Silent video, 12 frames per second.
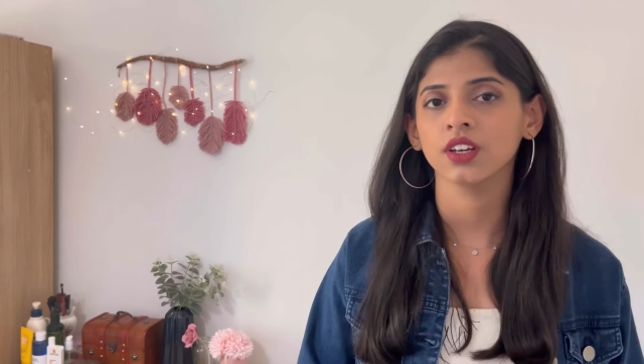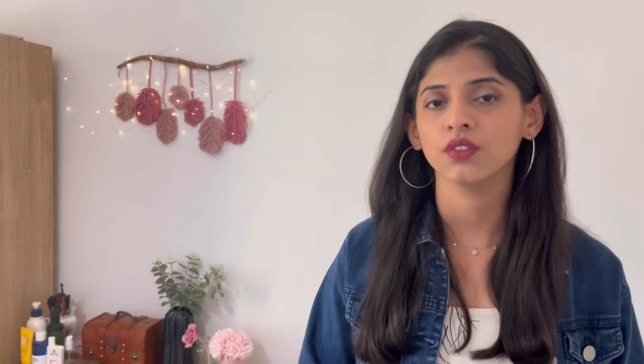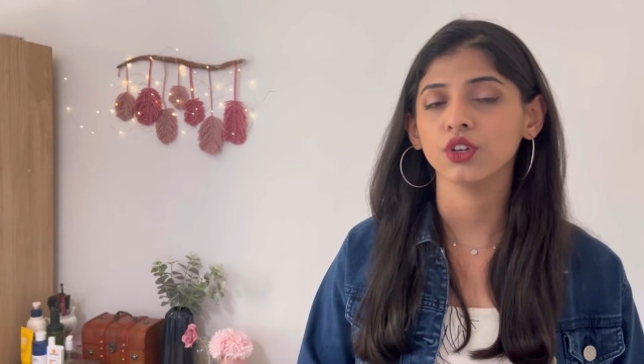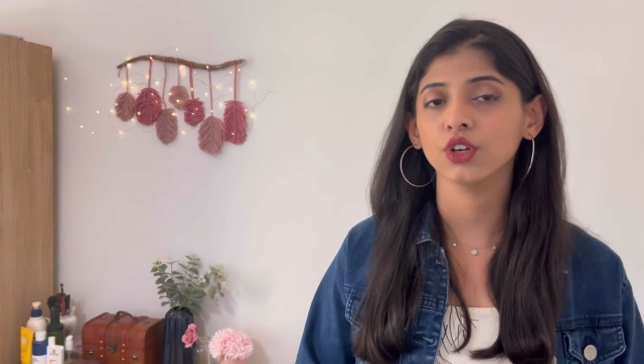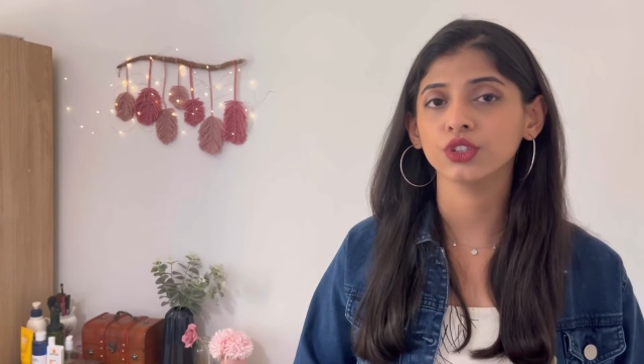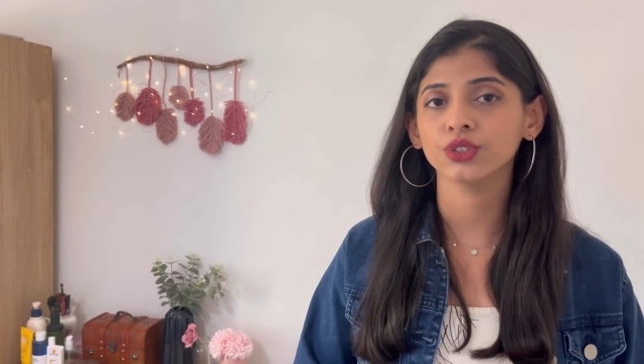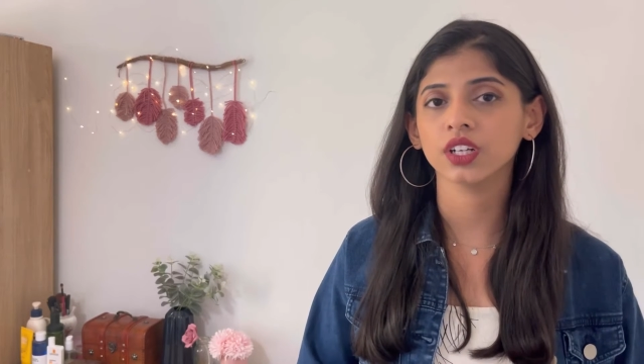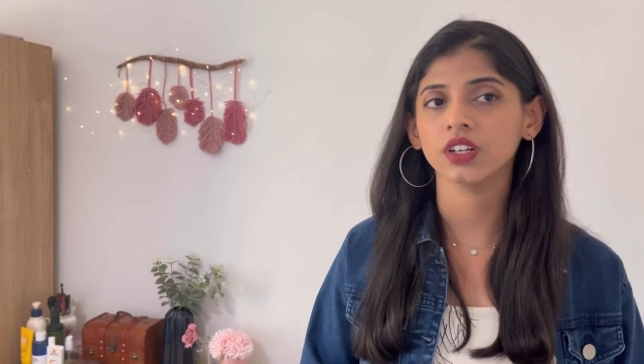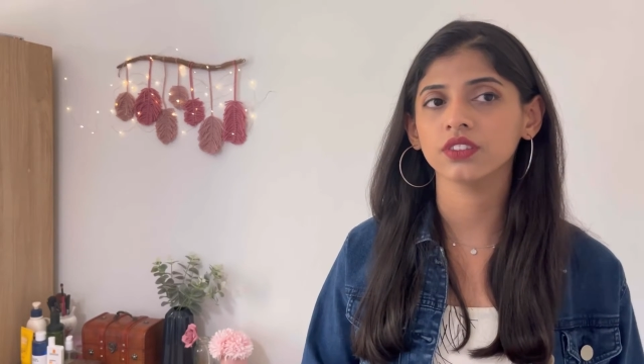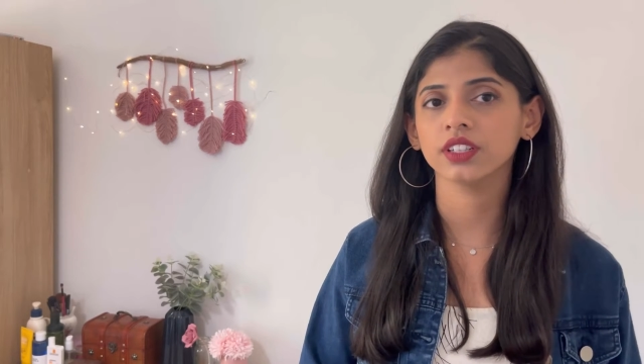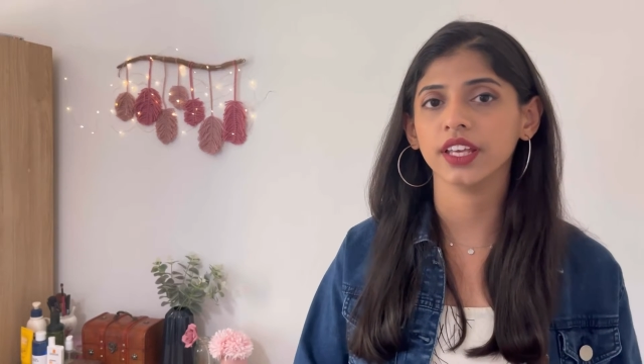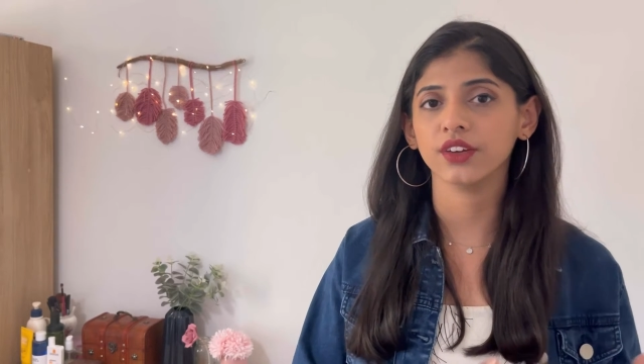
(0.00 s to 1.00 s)
We also
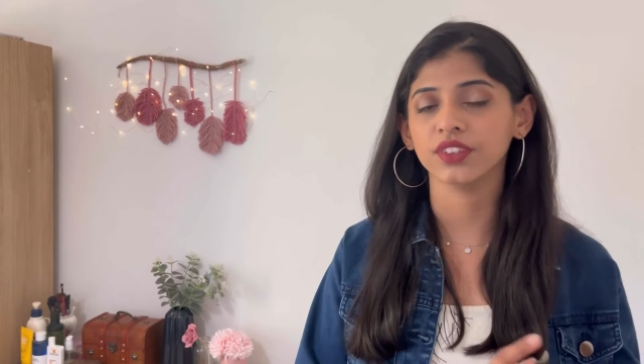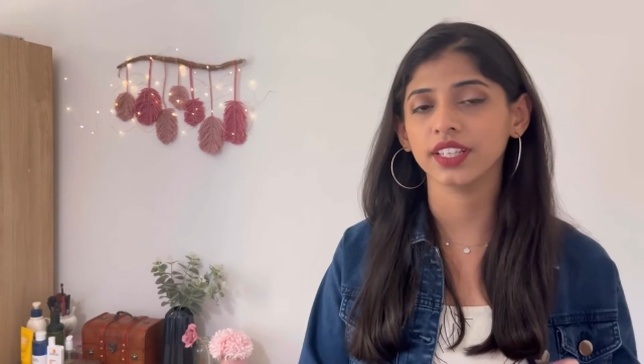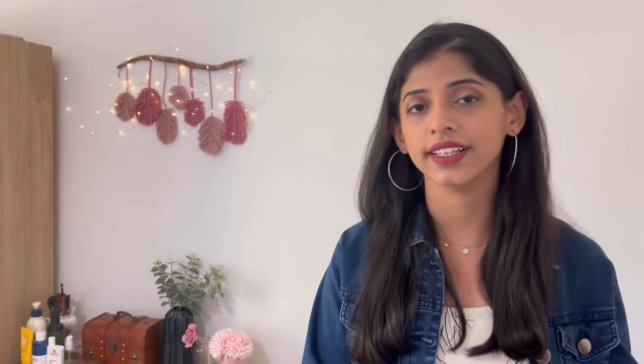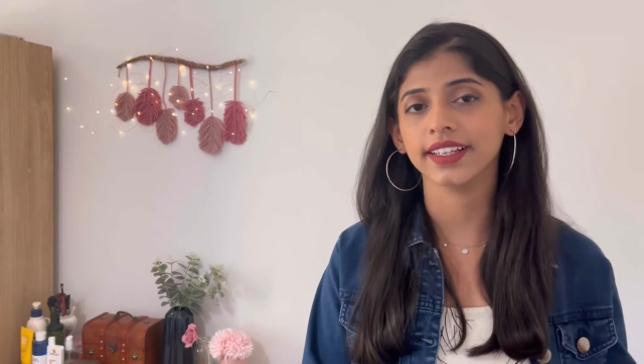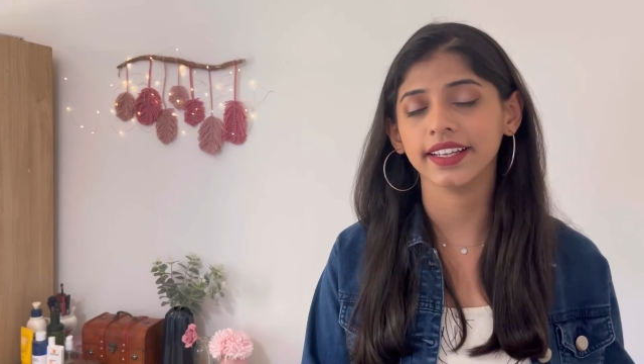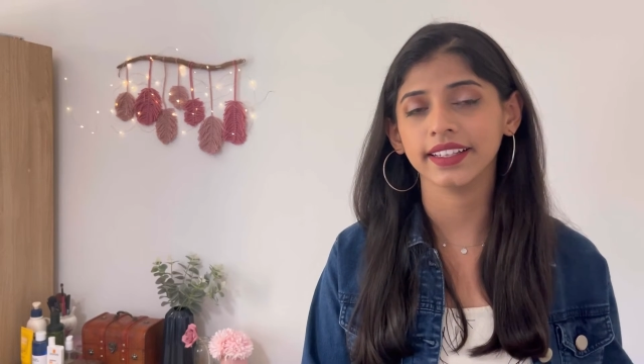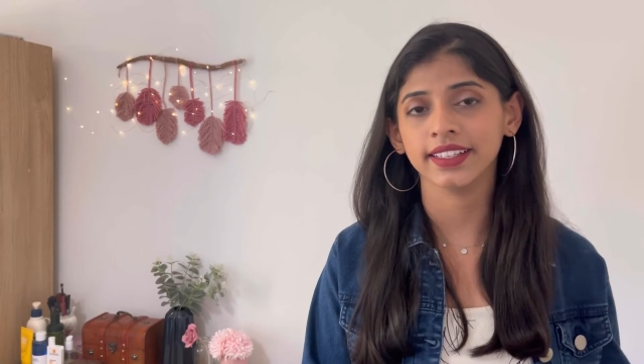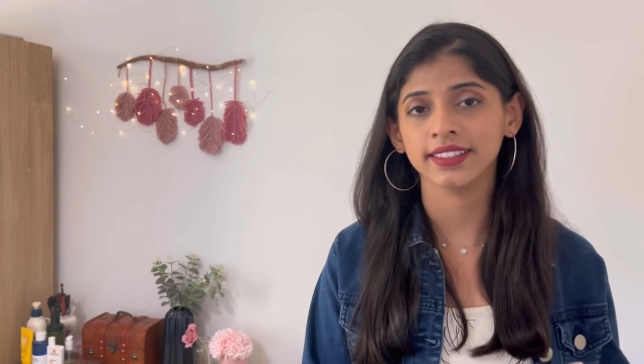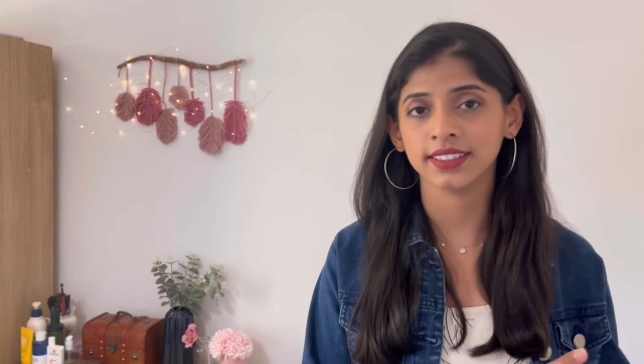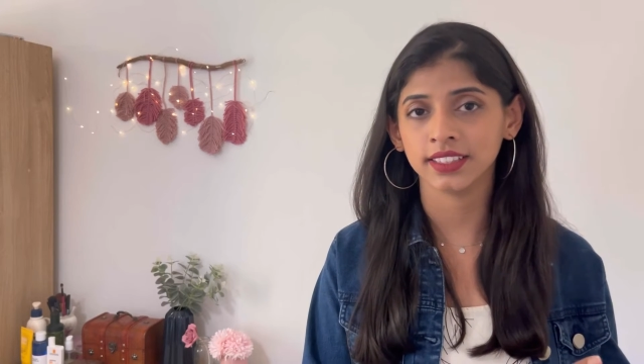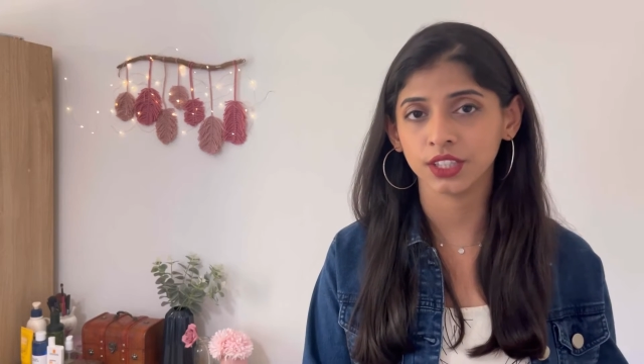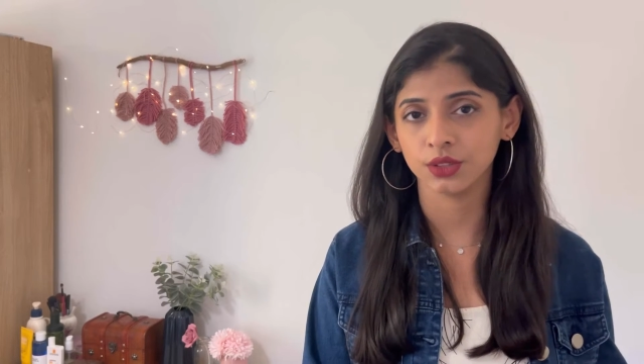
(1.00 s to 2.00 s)
covered FDA guidelines
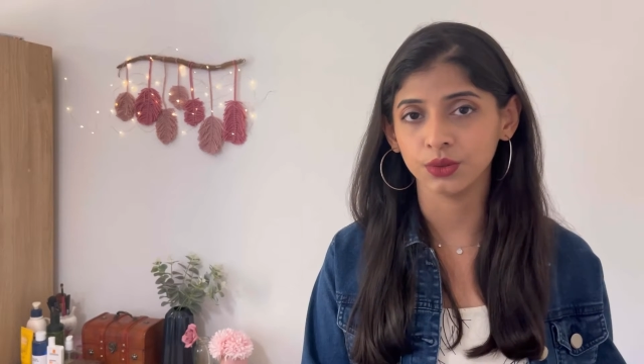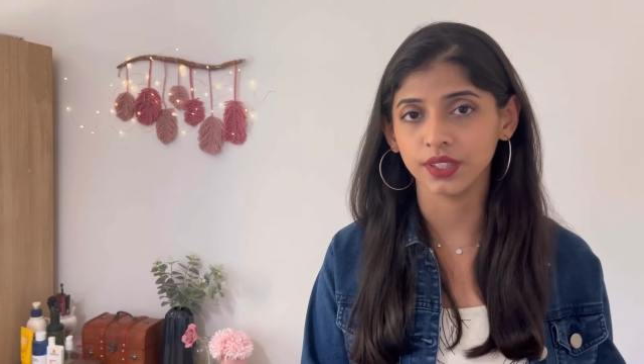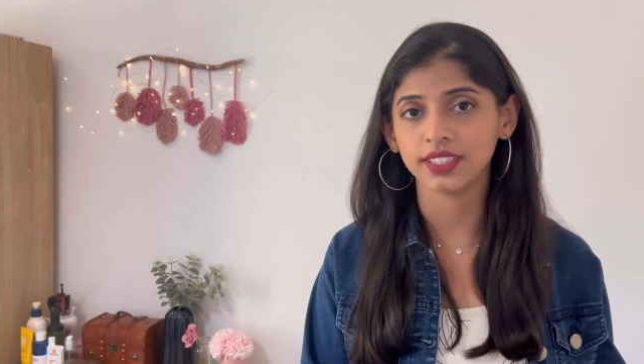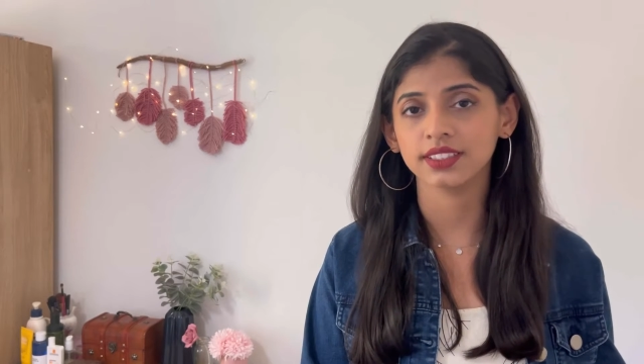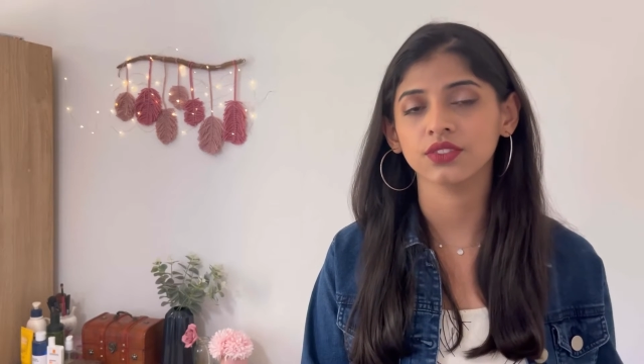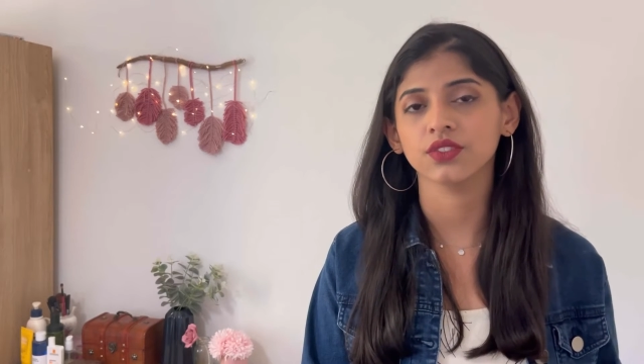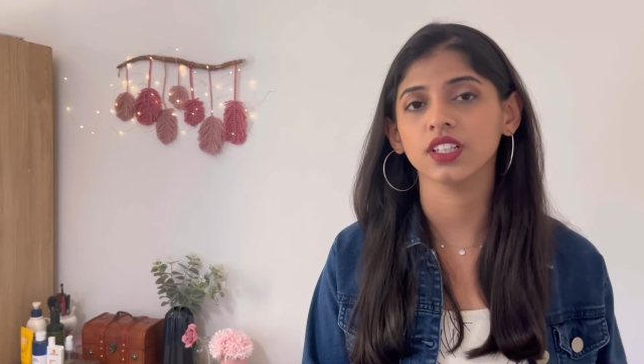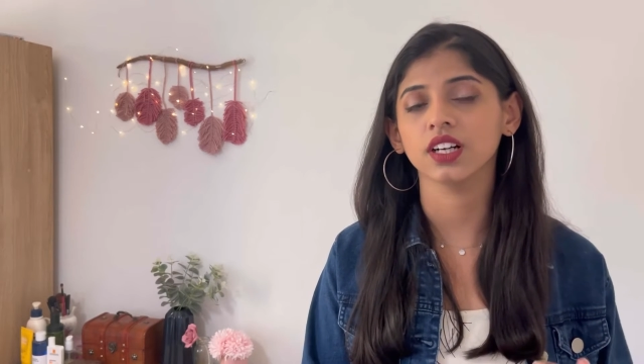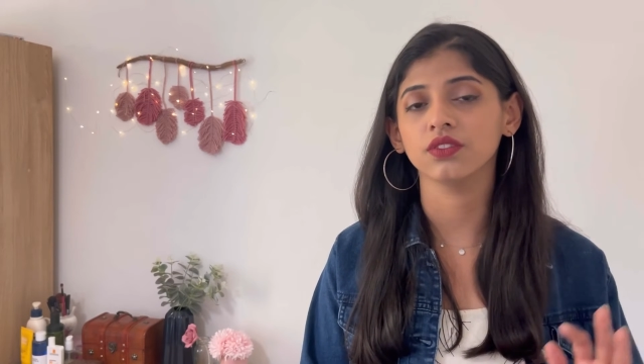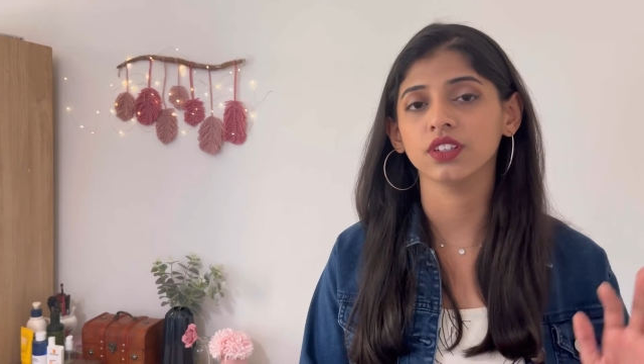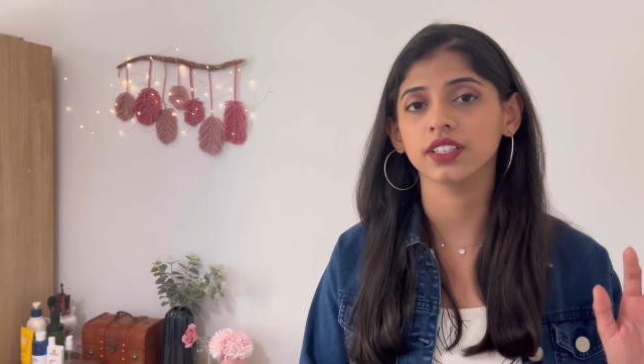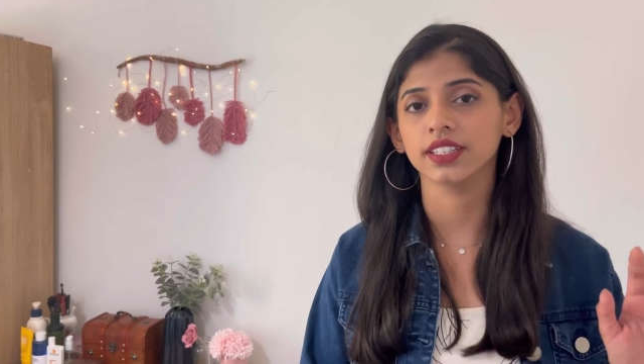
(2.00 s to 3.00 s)
in the US, we
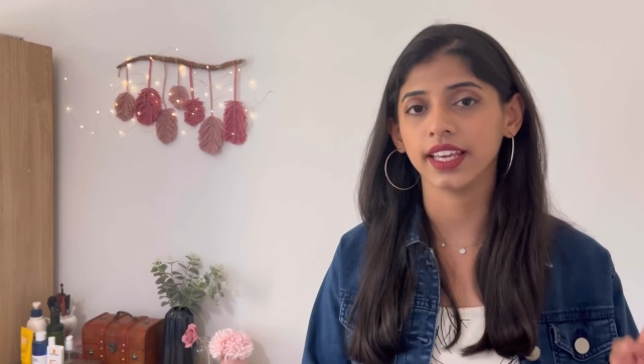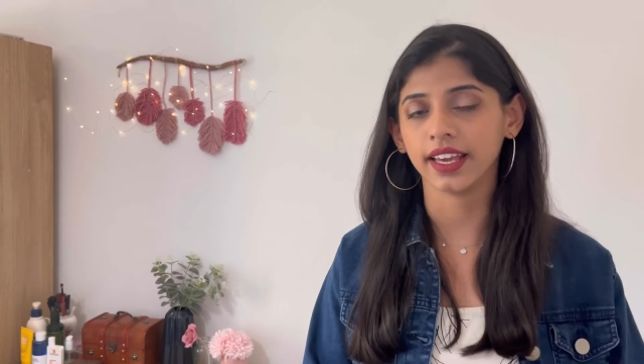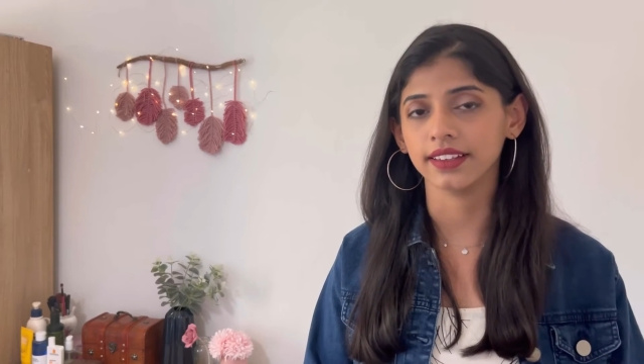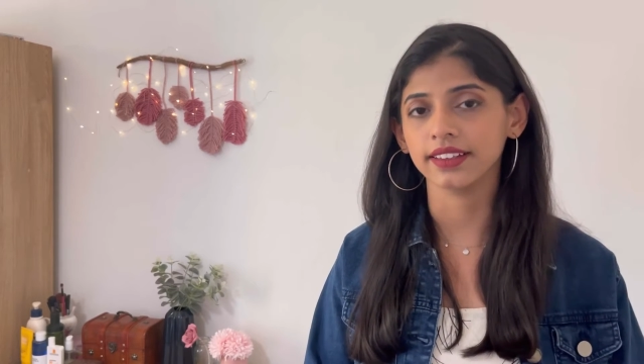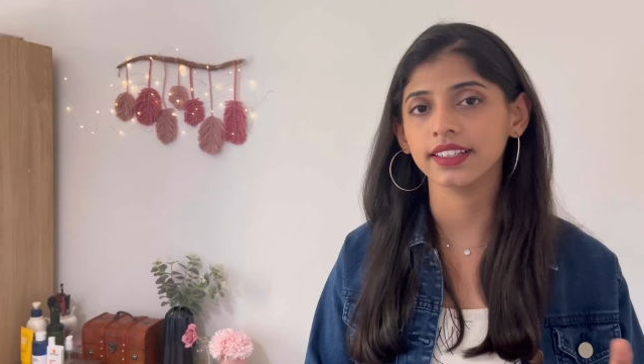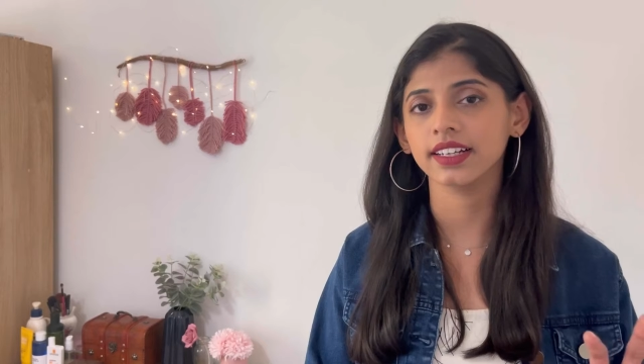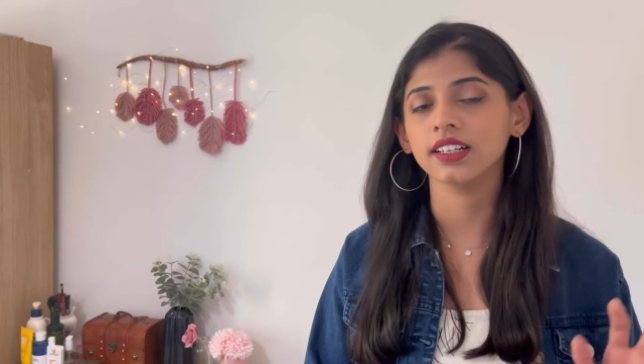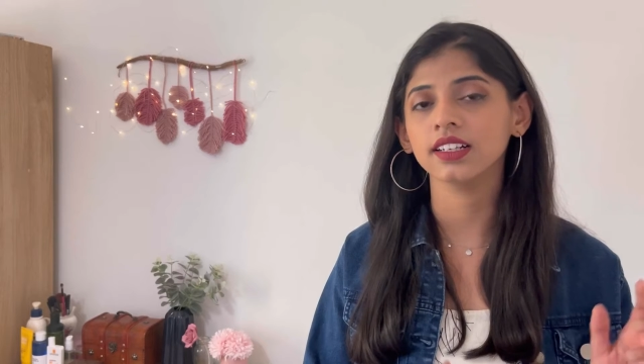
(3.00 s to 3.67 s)
covered Canada,